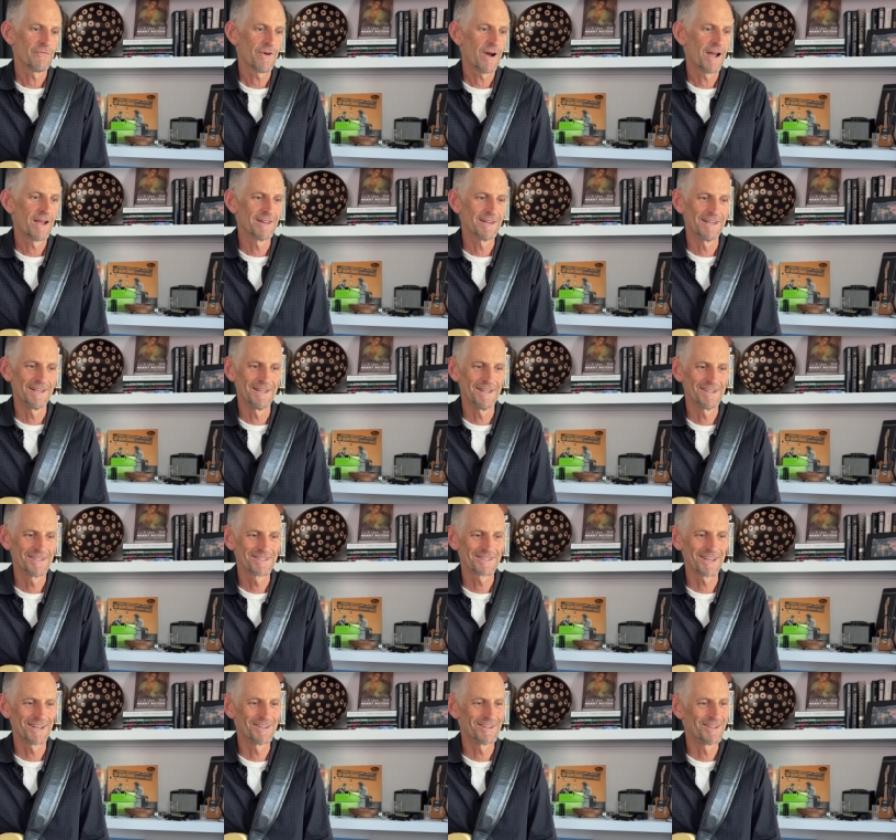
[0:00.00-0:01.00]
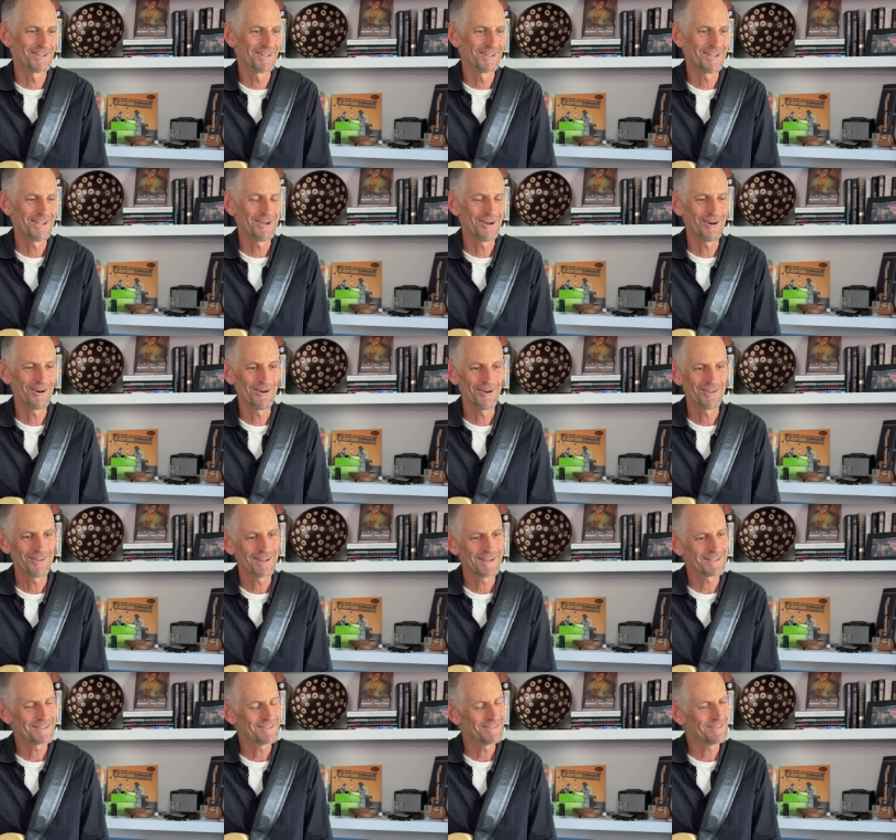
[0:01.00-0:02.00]
finally said to Leo,
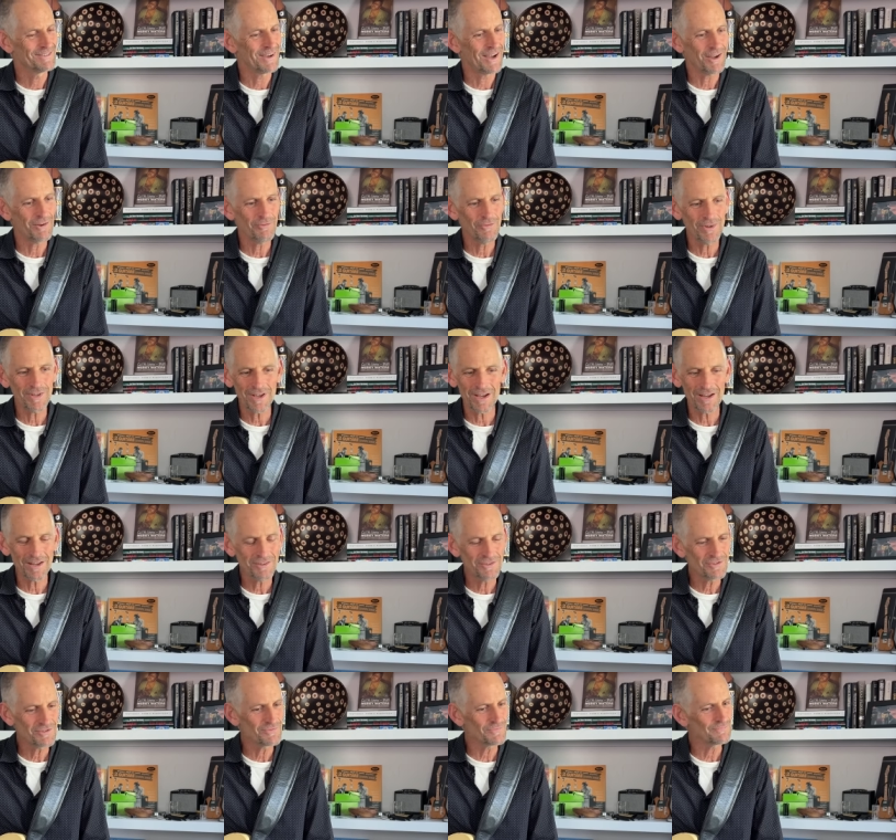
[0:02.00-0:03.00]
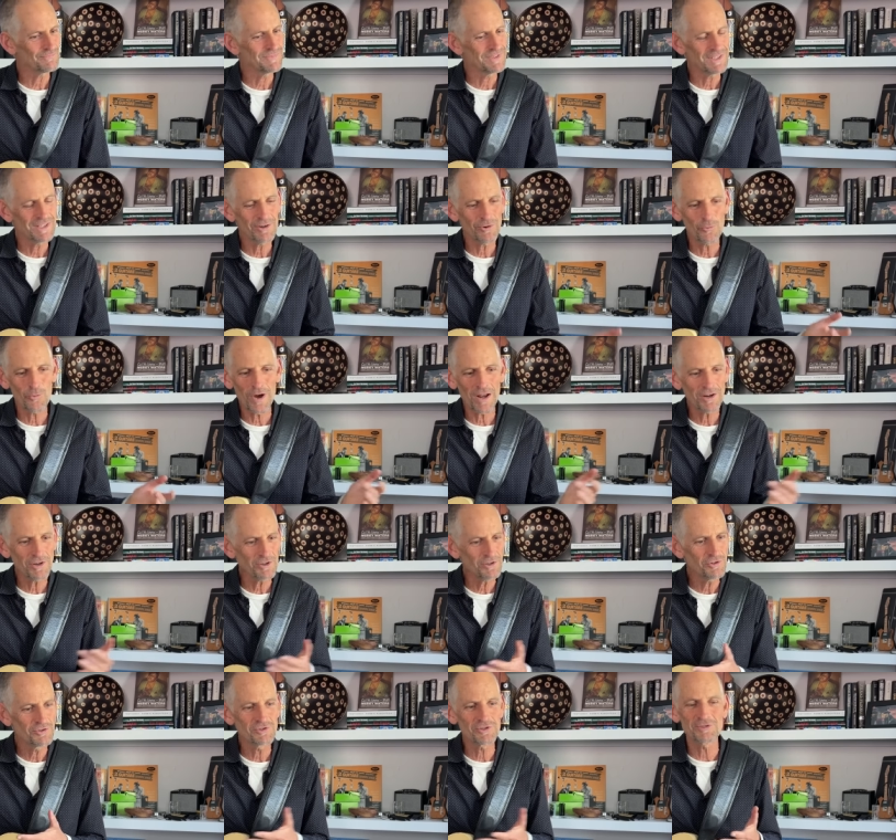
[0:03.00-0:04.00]
like, I, I just, Leo, why don't
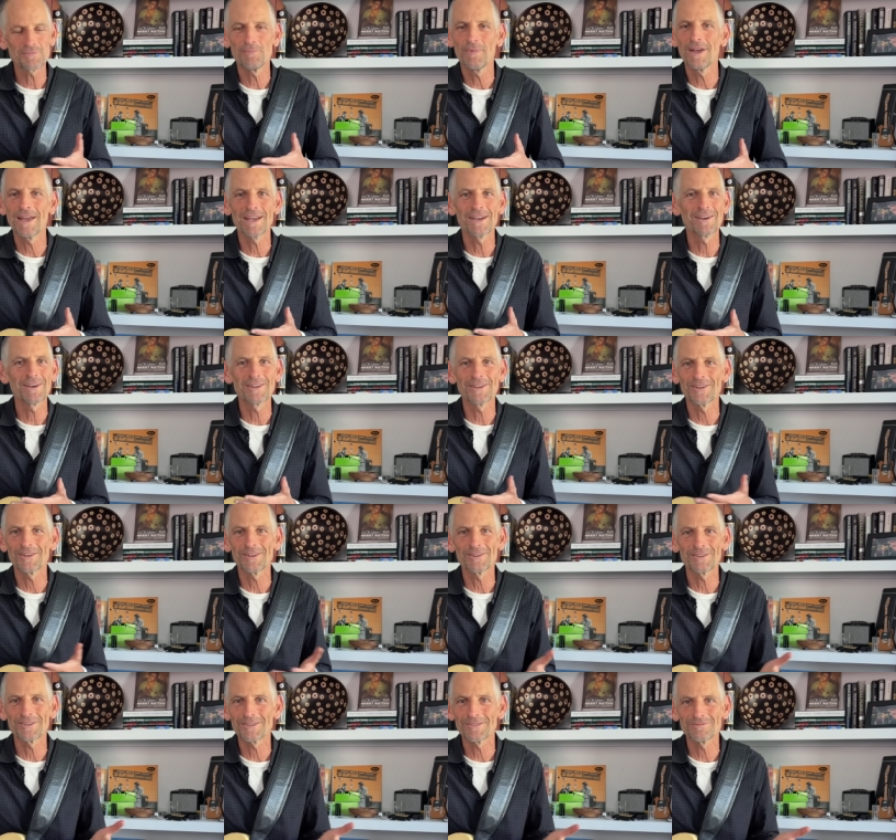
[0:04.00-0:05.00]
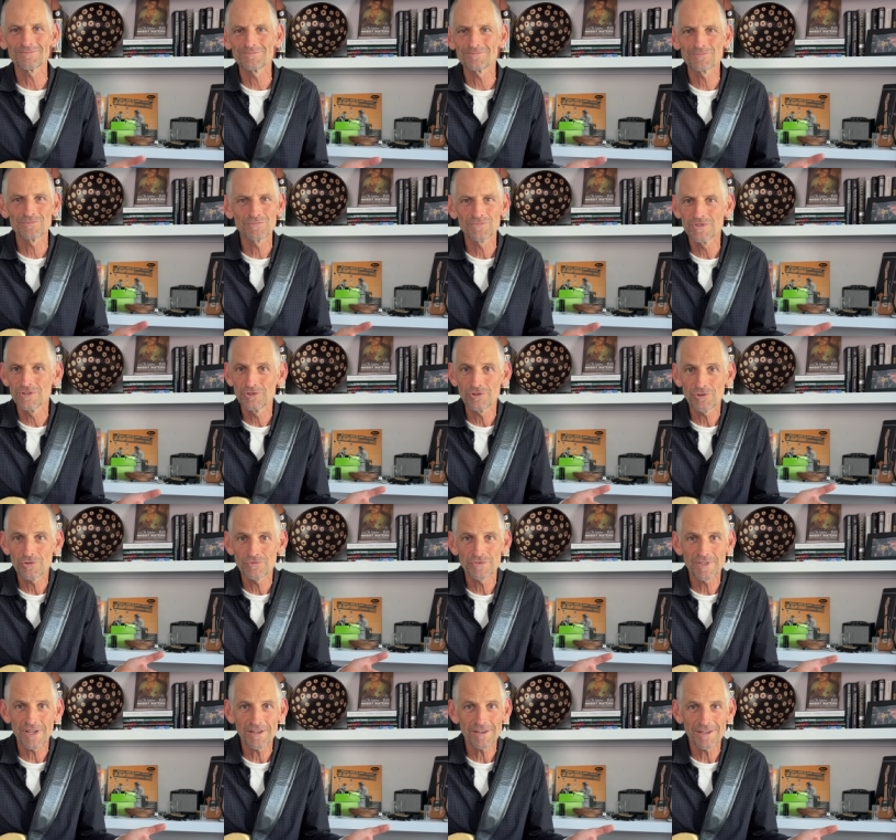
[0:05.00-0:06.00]
you just make uh, your
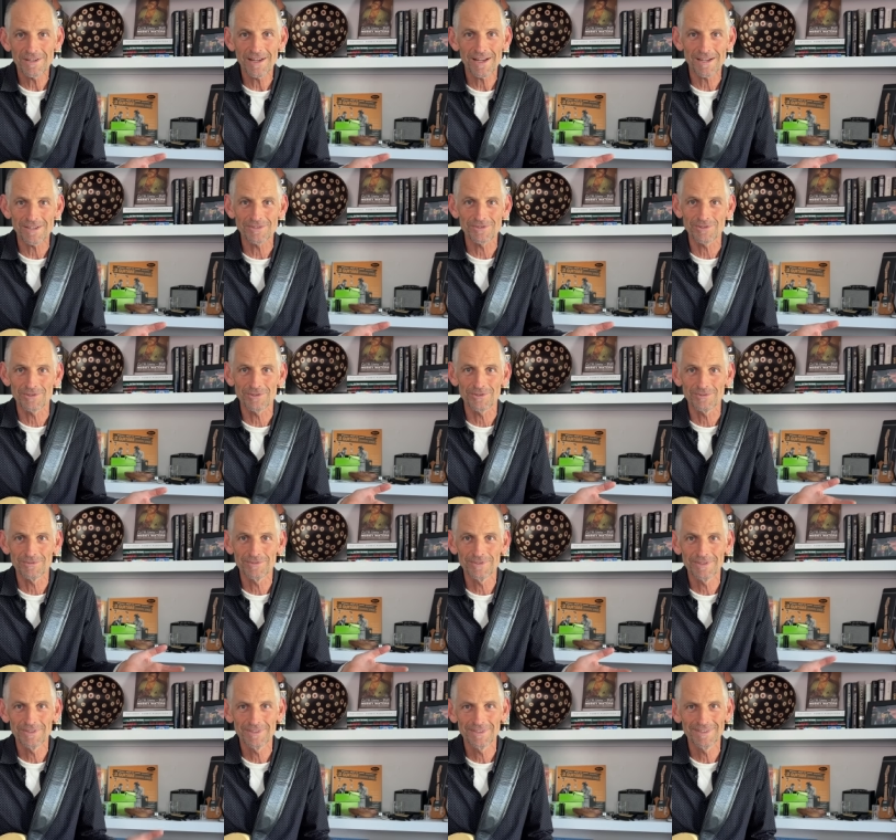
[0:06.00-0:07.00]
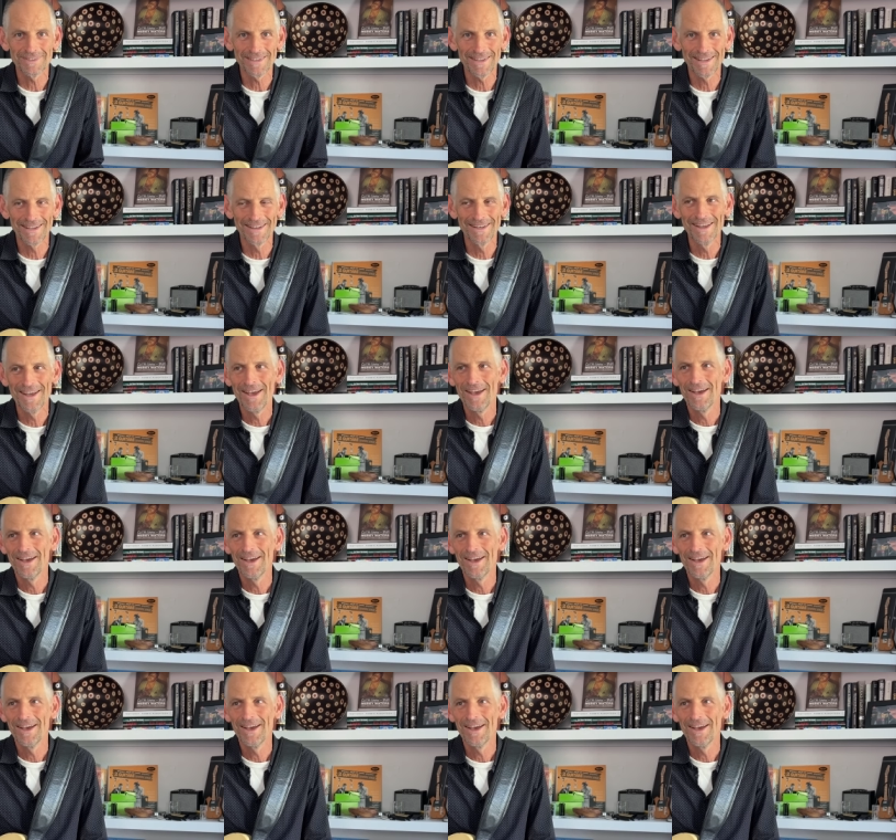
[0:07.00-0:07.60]
Telecaster? And